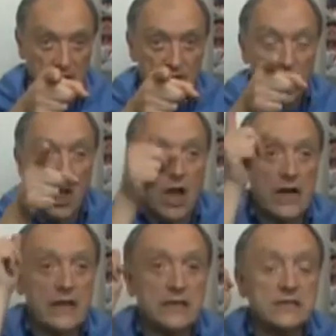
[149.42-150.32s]
The
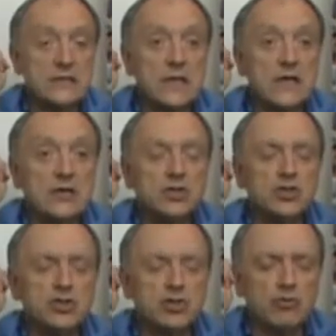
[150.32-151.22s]
audience
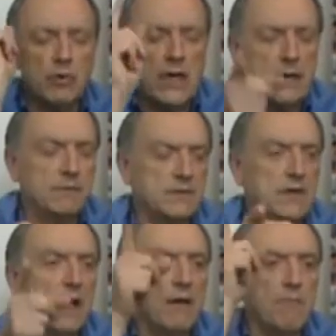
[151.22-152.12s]

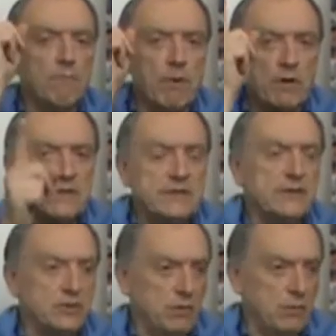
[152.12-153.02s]
screams, bursts
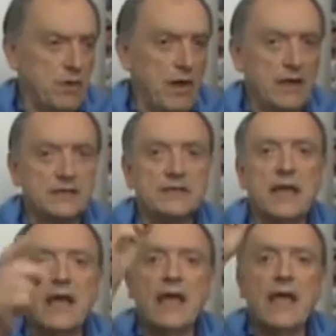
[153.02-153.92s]
into applause,
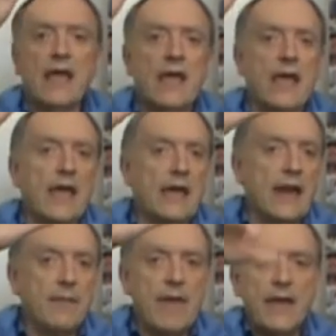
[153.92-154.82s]
and
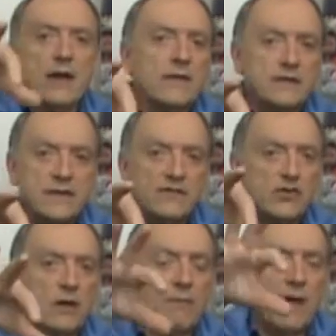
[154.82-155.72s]
I'm hanging on this F
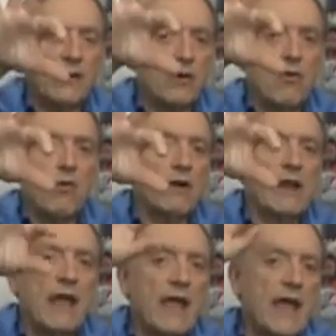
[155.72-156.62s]
sharp minor
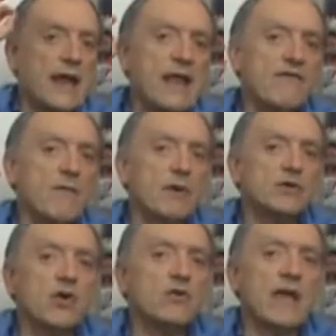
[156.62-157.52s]
chord, and Éva
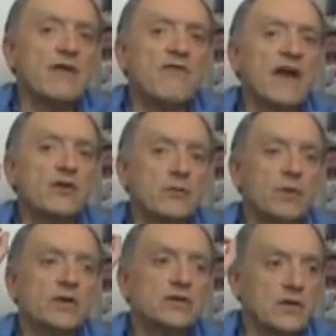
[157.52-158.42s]
Marton can't find her
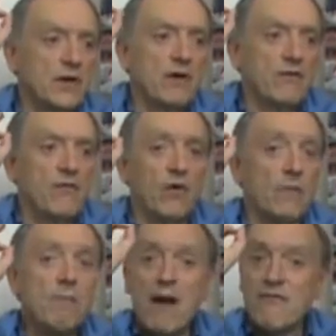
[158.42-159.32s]
pitch
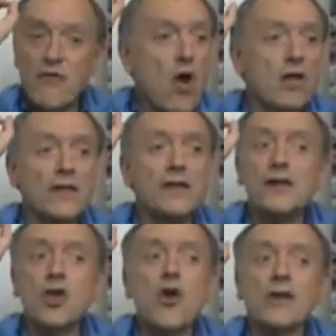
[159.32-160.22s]
for Ma folie
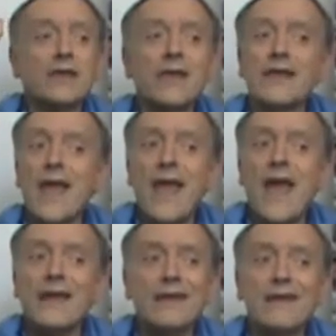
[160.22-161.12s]
agli occhi
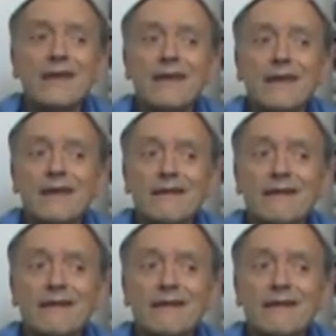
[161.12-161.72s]
neri,